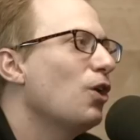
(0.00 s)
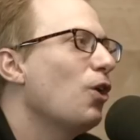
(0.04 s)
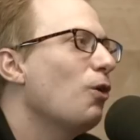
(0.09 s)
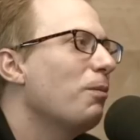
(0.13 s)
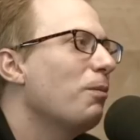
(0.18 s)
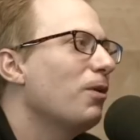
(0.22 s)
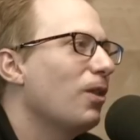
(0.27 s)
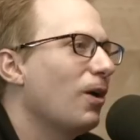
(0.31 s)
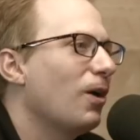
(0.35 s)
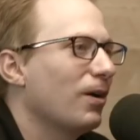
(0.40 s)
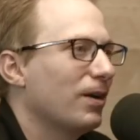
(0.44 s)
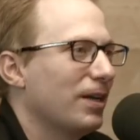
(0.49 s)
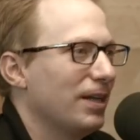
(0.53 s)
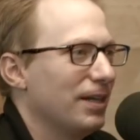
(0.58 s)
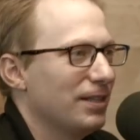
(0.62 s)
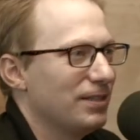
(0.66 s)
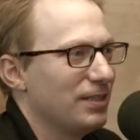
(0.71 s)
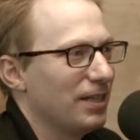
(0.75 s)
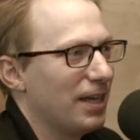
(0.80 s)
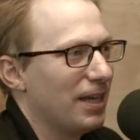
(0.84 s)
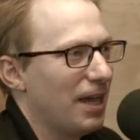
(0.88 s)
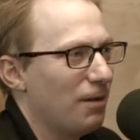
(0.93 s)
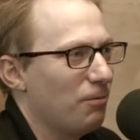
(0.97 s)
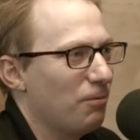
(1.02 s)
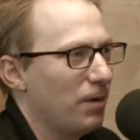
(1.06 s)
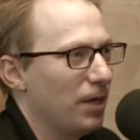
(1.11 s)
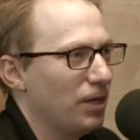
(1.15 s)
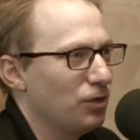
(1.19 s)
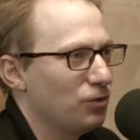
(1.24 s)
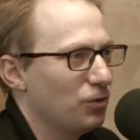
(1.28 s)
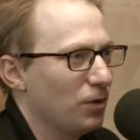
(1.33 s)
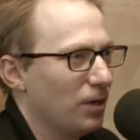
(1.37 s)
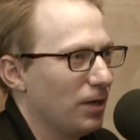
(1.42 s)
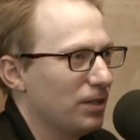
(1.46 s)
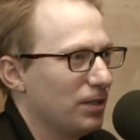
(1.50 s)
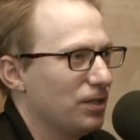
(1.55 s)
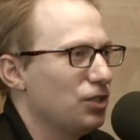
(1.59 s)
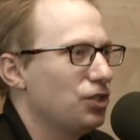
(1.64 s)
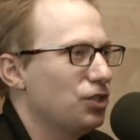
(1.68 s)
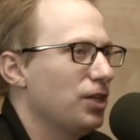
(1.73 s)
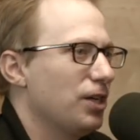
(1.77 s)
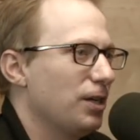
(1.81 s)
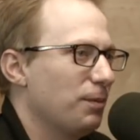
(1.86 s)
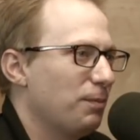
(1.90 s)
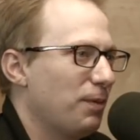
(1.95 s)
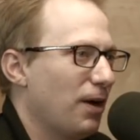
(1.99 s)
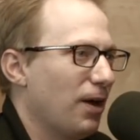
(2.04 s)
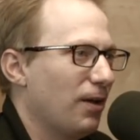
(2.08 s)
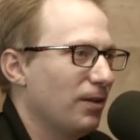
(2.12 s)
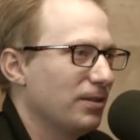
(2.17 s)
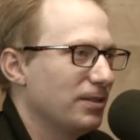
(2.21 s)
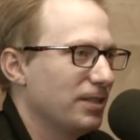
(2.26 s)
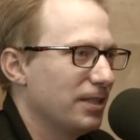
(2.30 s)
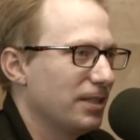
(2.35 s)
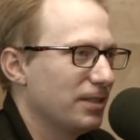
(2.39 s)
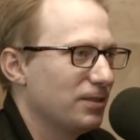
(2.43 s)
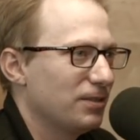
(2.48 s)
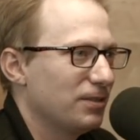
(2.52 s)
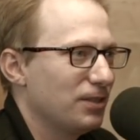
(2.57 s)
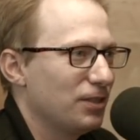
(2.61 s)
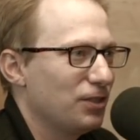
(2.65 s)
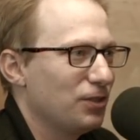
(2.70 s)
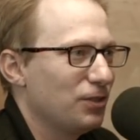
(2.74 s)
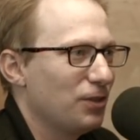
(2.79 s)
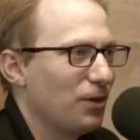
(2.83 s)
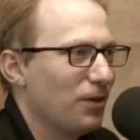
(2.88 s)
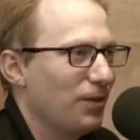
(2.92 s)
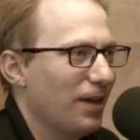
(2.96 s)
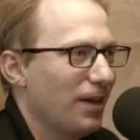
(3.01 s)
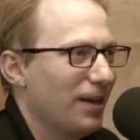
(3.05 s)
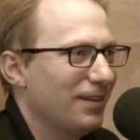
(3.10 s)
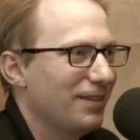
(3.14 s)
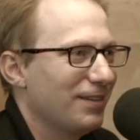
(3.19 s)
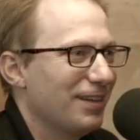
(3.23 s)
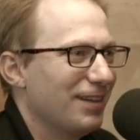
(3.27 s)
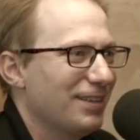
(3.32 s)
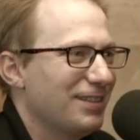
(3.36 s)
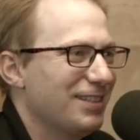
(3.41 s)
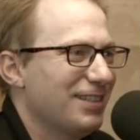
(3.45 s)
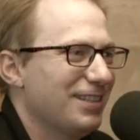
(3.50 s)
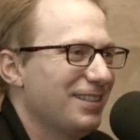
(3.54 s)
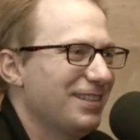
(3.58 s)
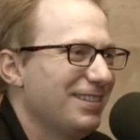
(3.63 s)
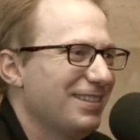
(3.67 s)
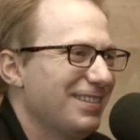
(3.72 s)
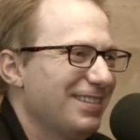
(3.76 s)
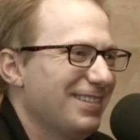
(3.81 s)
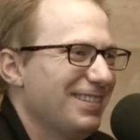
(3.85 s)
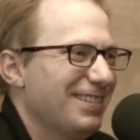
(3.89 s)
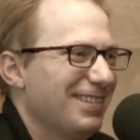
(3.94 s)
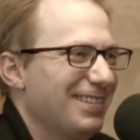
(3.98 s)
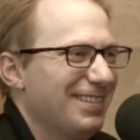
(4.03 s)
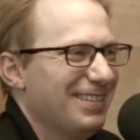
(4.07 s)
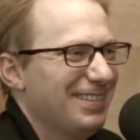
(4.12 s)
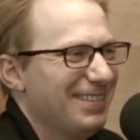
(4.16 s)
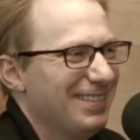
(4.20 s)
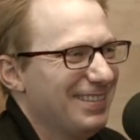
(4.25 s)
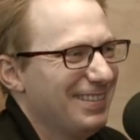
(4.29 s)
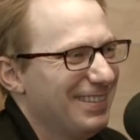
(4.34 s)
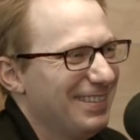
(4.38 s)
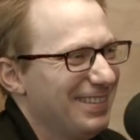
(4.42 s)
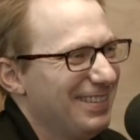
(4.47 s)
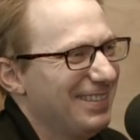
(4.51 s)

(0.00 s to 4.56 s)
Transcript: malarkey is a gateway drug to shitty politics. Did you know that? That's